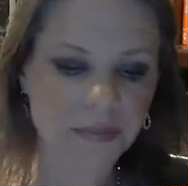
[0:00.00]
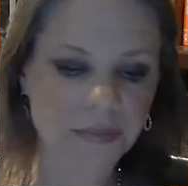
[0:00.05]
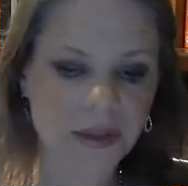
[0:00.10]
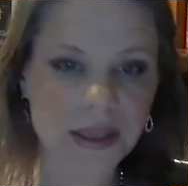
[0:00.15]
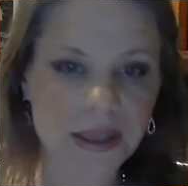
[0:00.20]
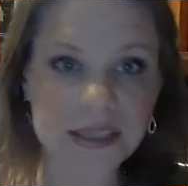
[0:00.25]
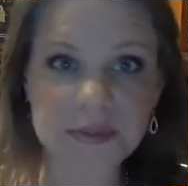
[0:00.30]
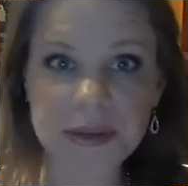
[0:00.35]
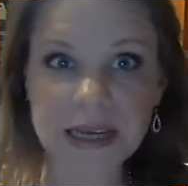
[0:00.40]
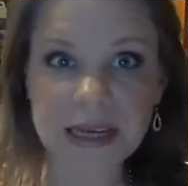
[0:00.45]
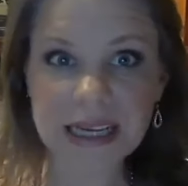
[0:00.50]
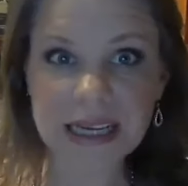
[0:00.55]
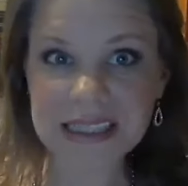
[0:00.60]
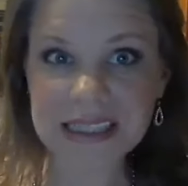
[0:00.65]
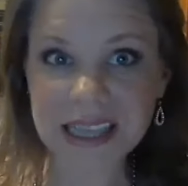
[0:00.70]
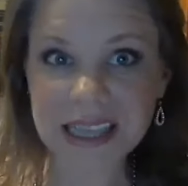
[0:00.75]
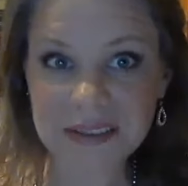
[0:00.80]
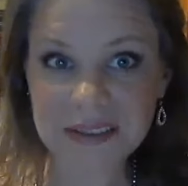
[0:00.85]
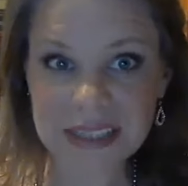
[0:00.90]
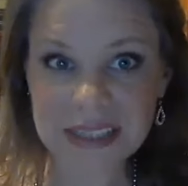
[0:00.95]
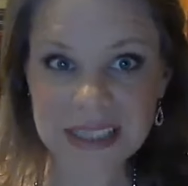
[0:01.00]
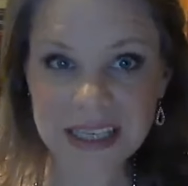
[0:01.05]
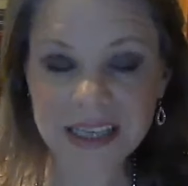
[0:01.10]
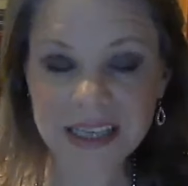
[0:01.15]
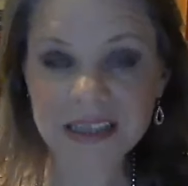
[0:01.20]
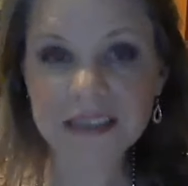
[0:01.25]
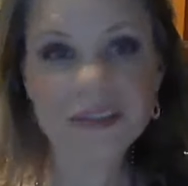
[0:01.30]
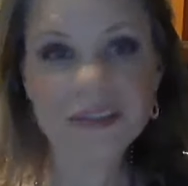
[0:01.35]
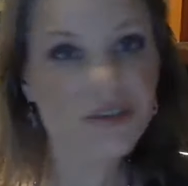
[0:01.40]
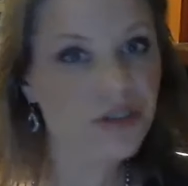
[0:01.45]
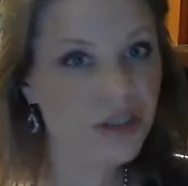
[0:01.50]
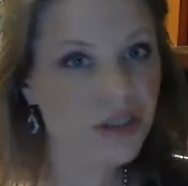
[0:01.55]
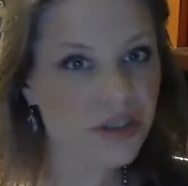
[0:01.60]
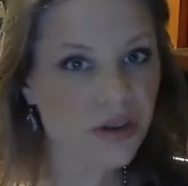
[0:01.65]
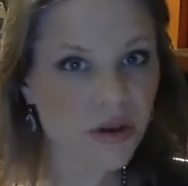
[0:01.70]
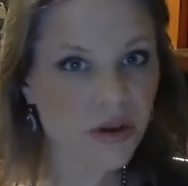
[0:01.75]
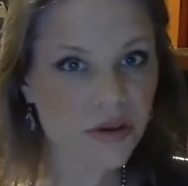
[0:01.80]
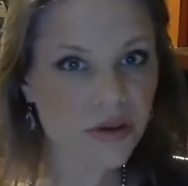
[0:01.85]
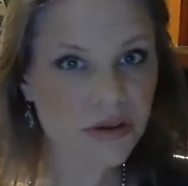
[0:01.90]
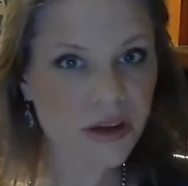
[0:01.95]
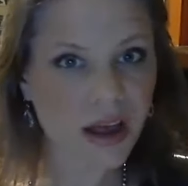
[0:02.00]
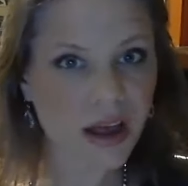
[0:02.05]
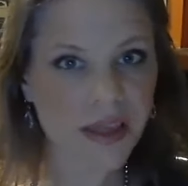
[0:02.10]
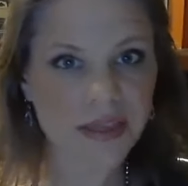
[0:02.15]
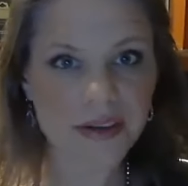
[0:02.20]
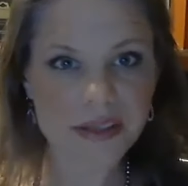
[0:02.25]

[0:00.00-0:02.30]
it's because I've sinned, just hold on.